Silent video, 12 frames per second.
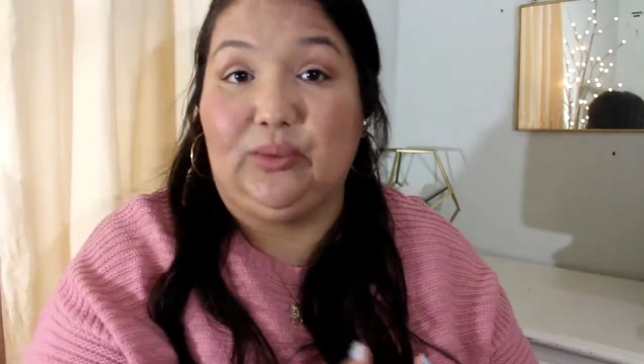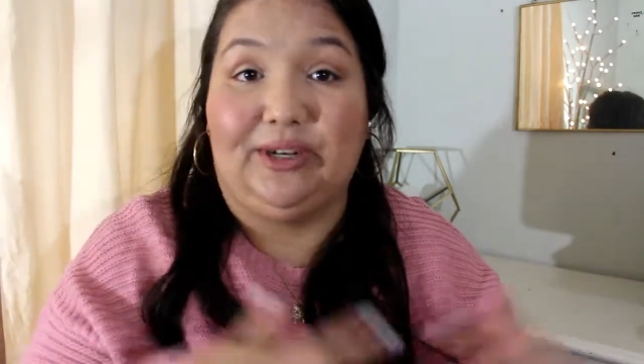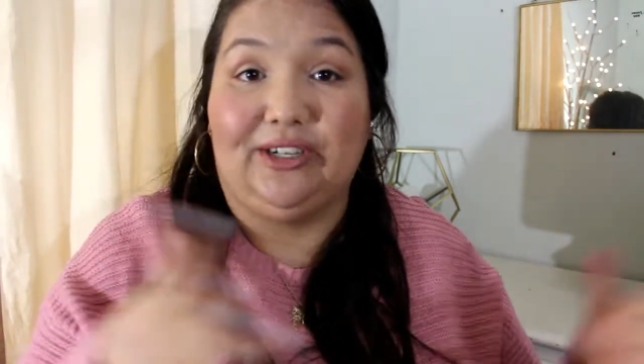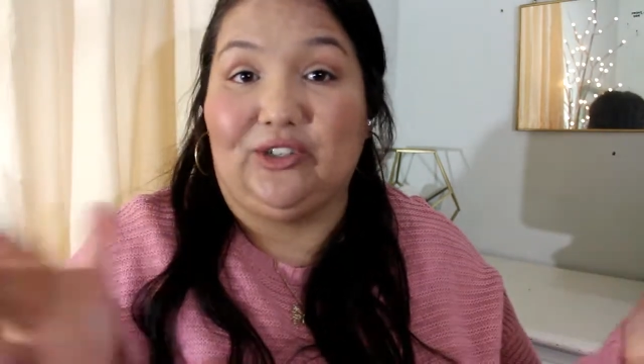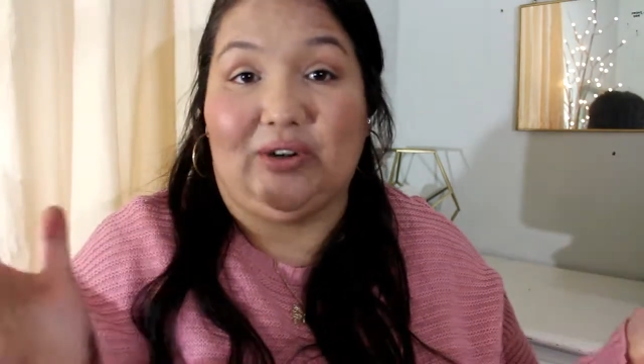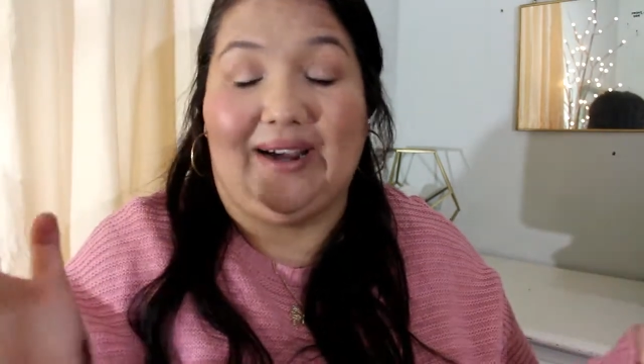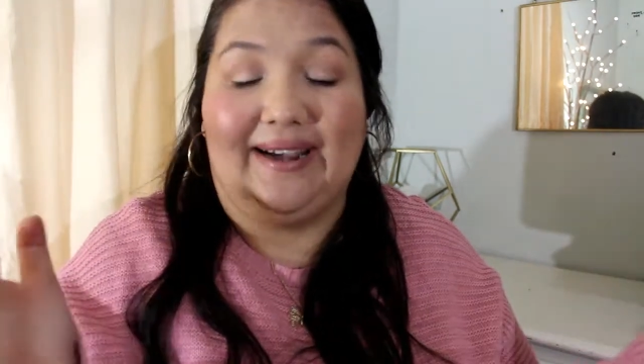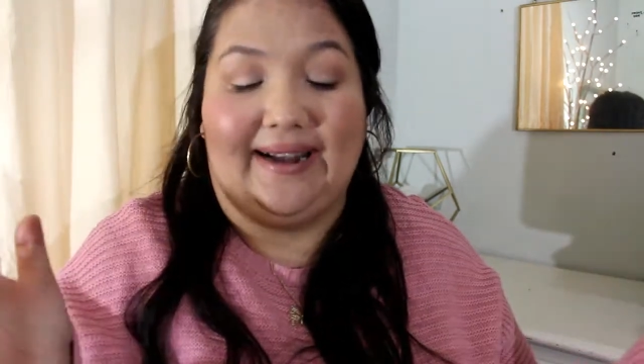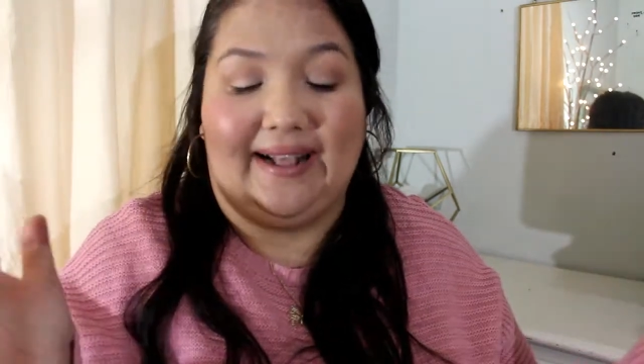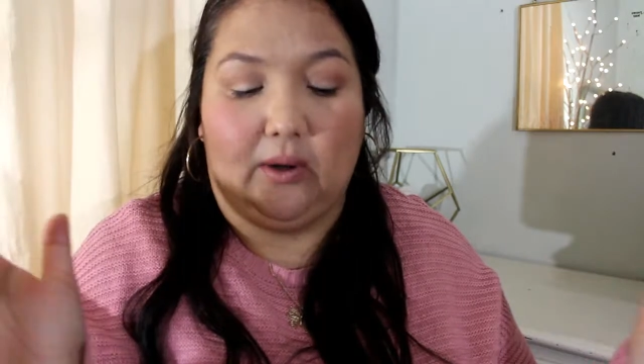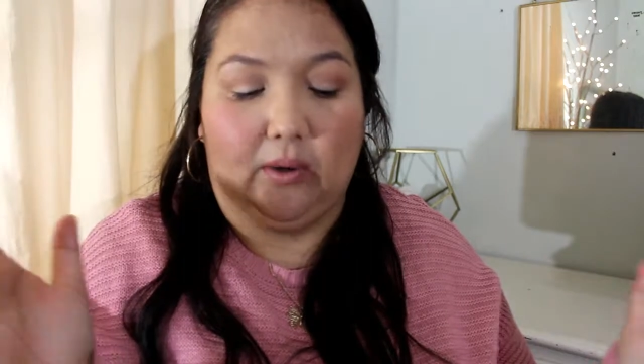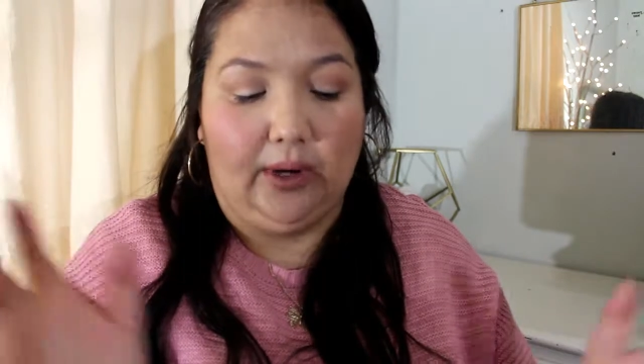I'm gonna try
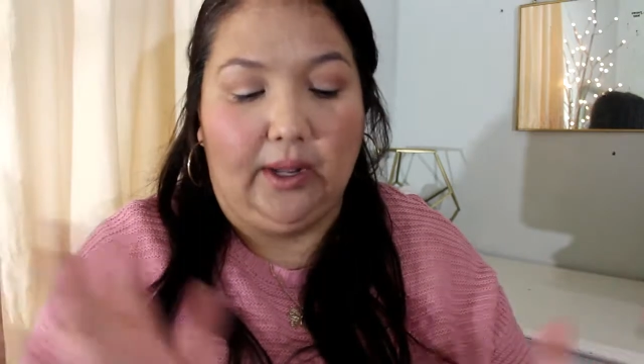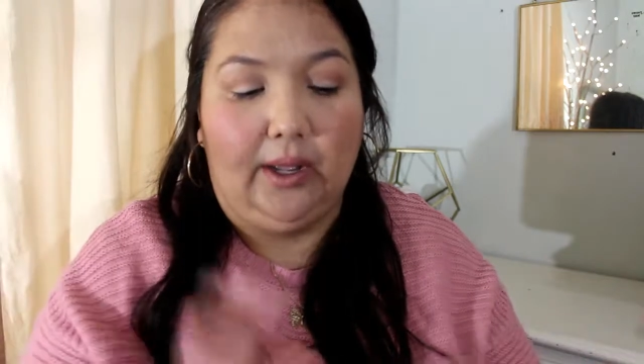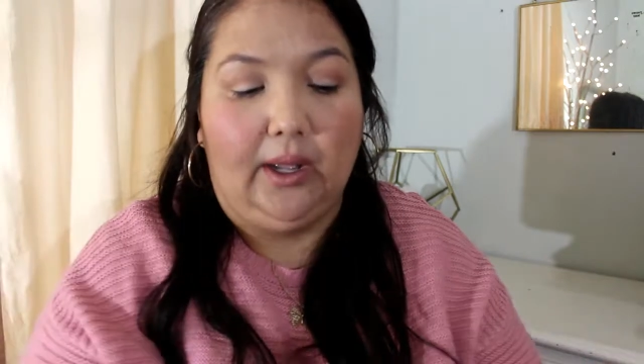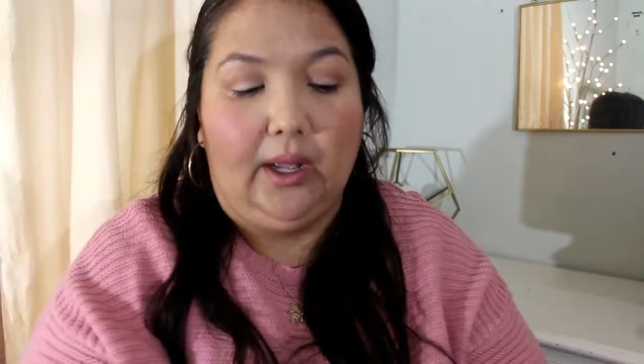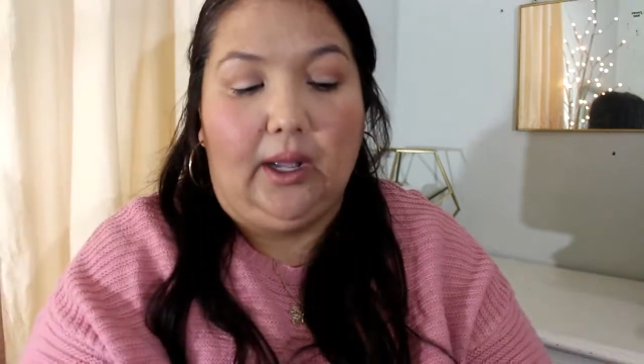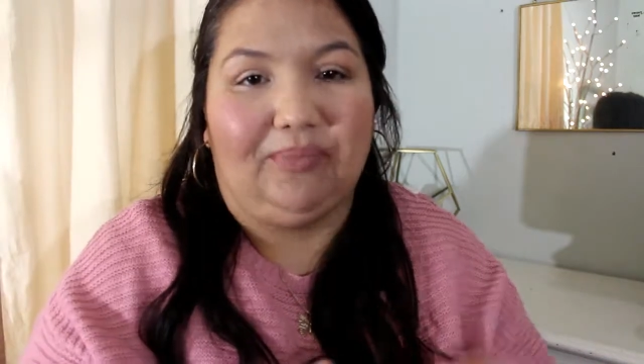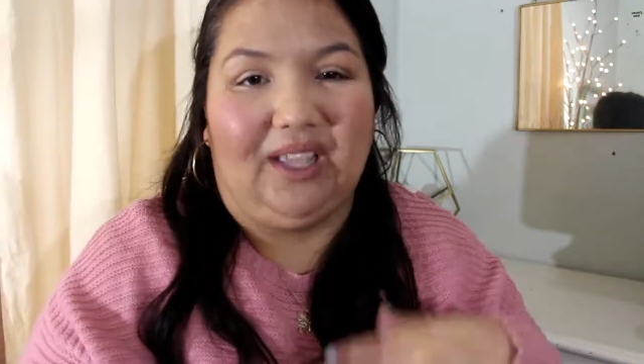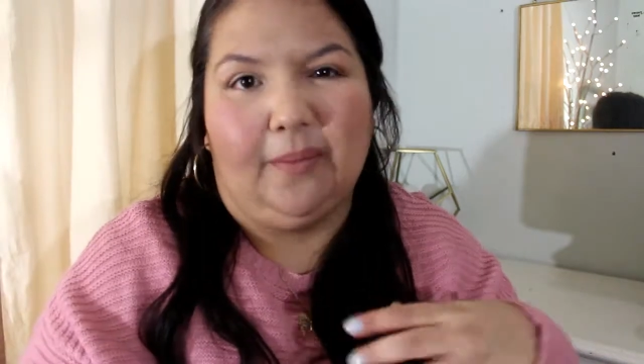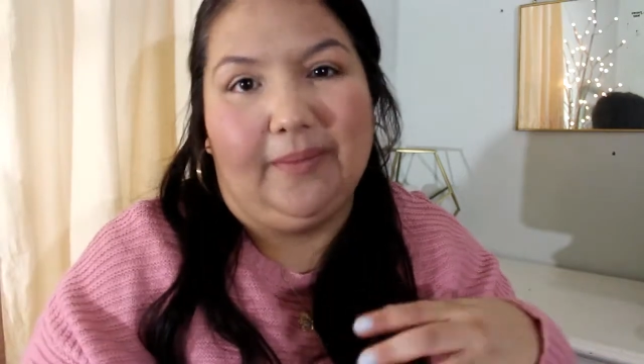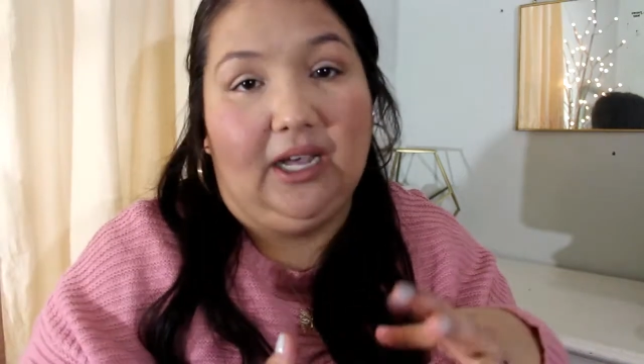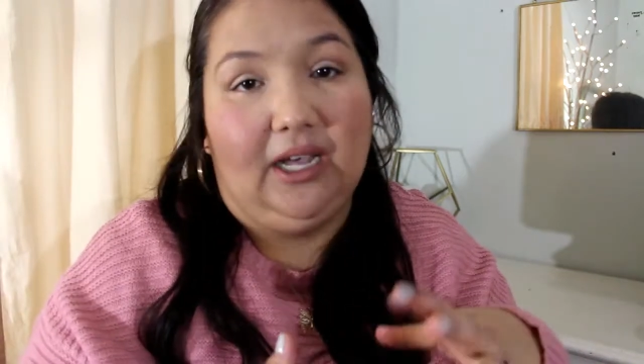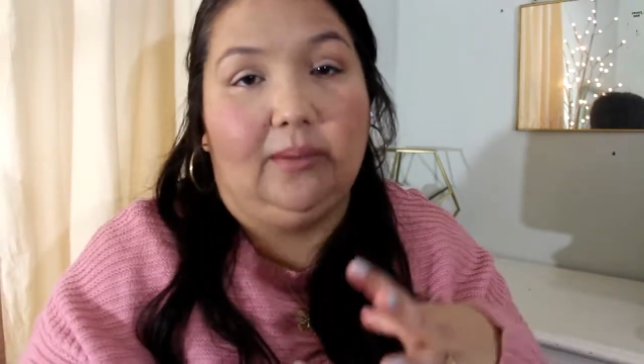it out, like
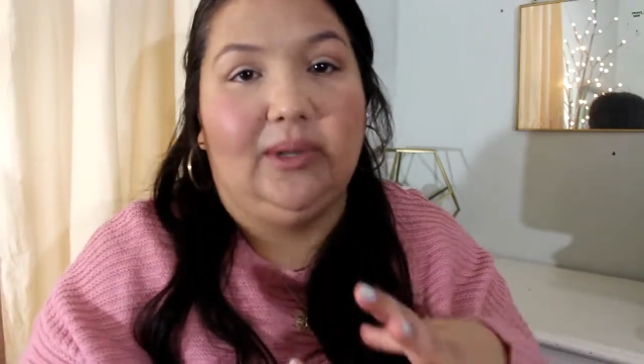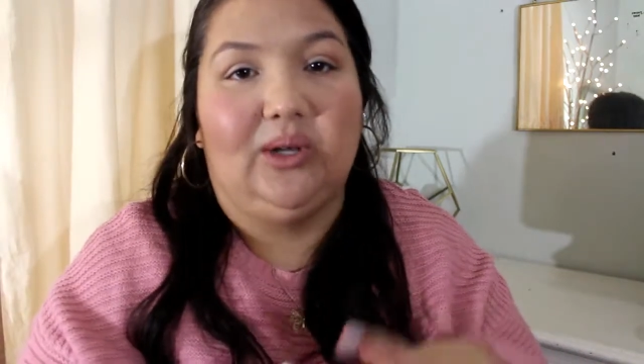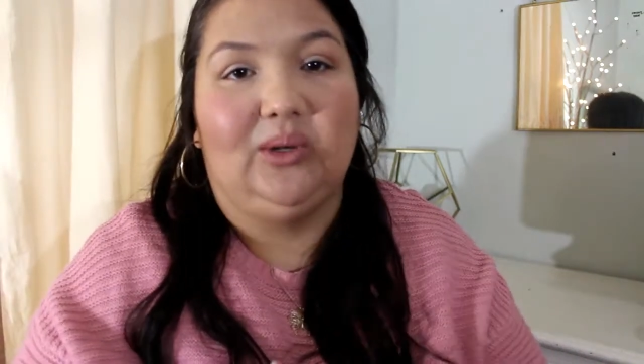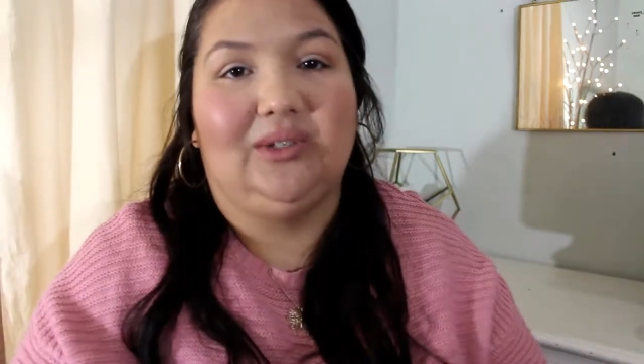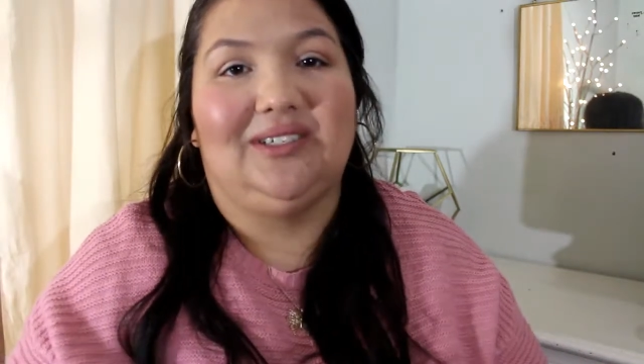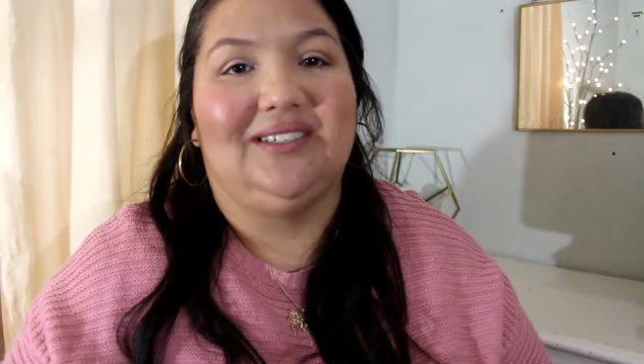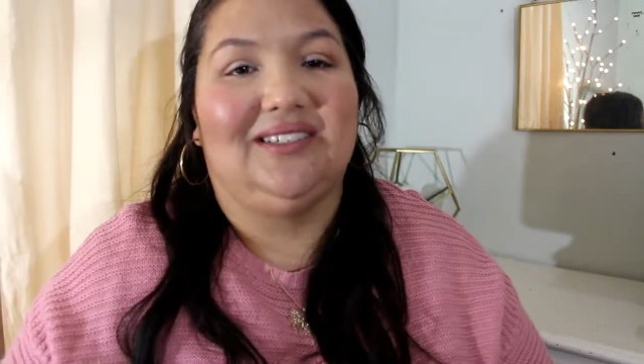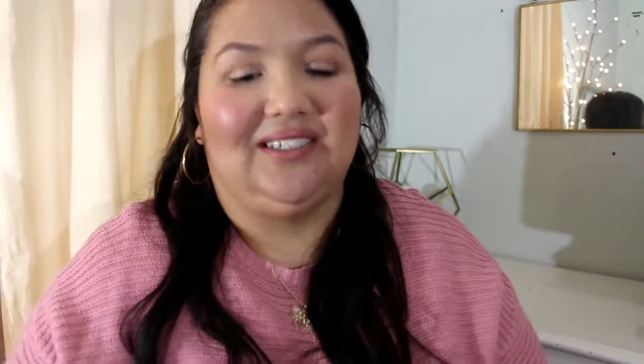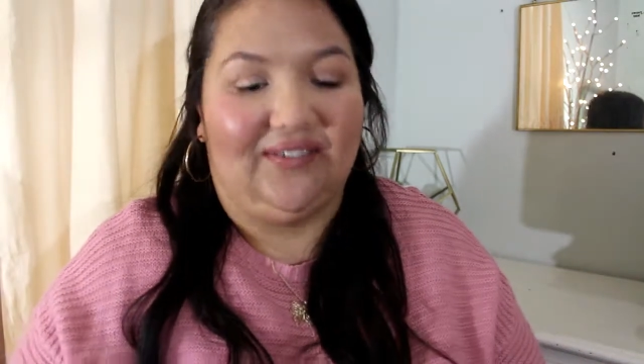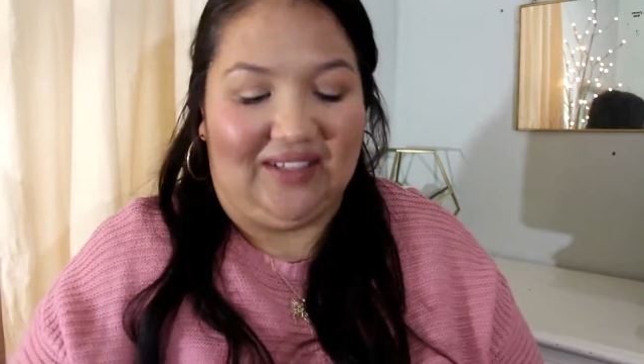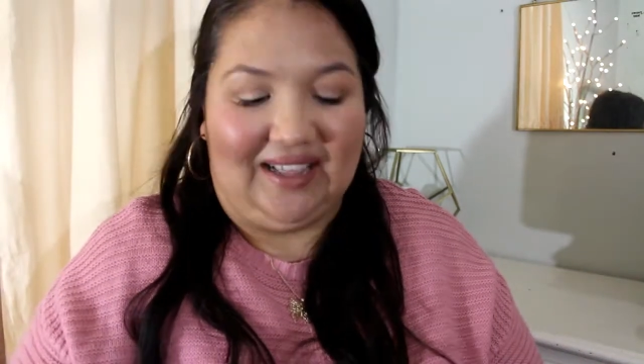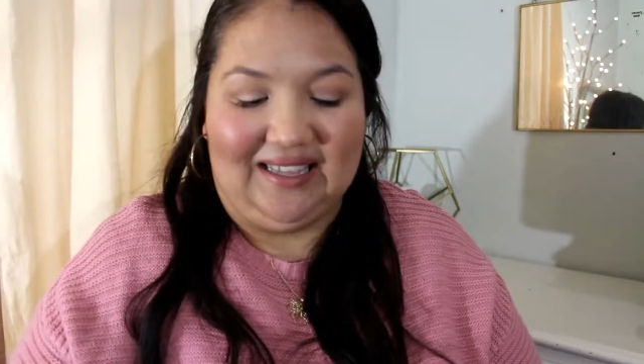on my elbows and
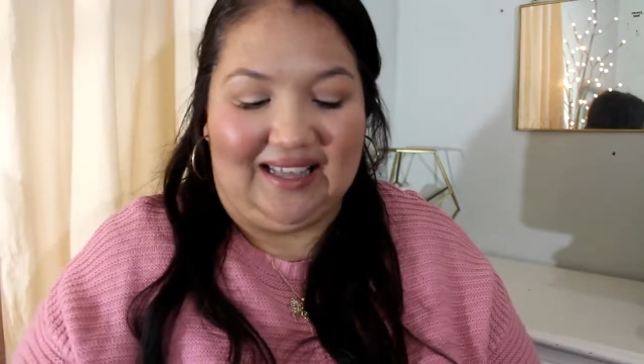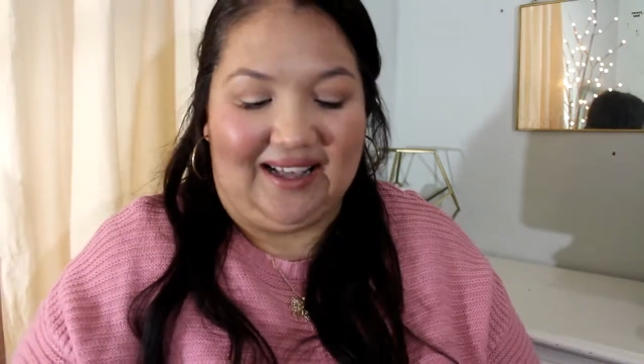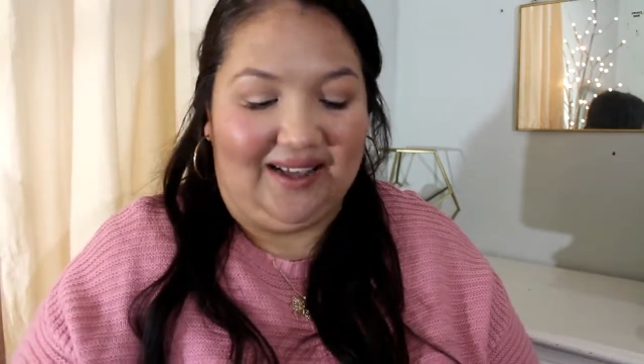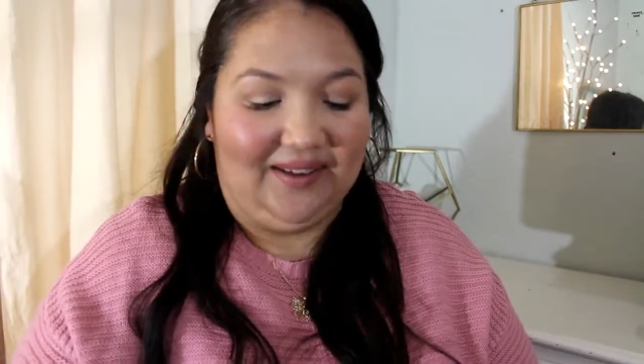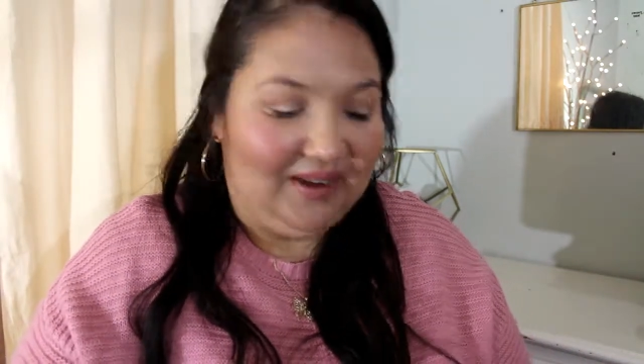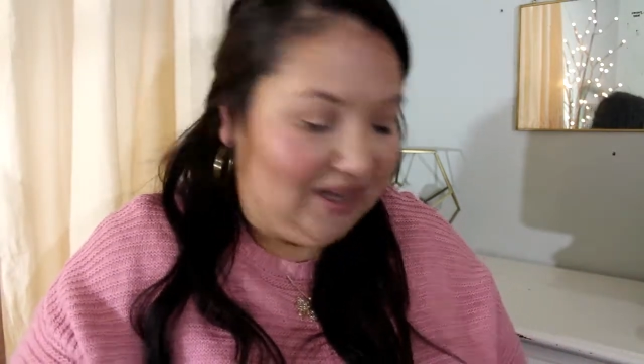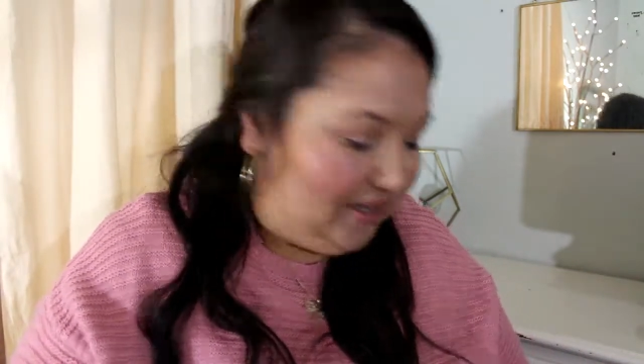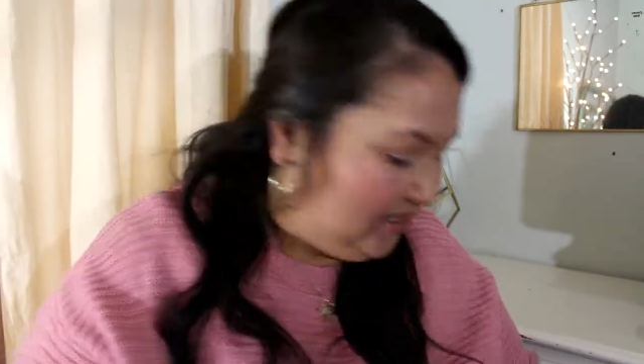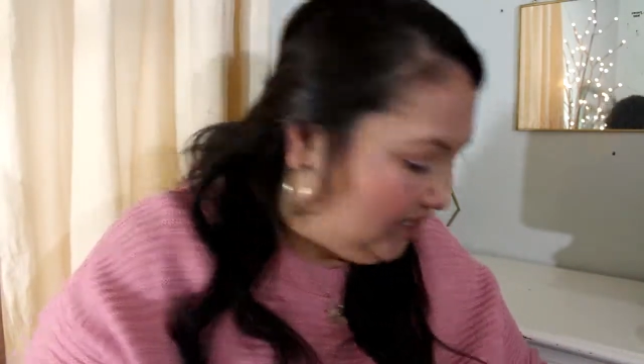stuff like that.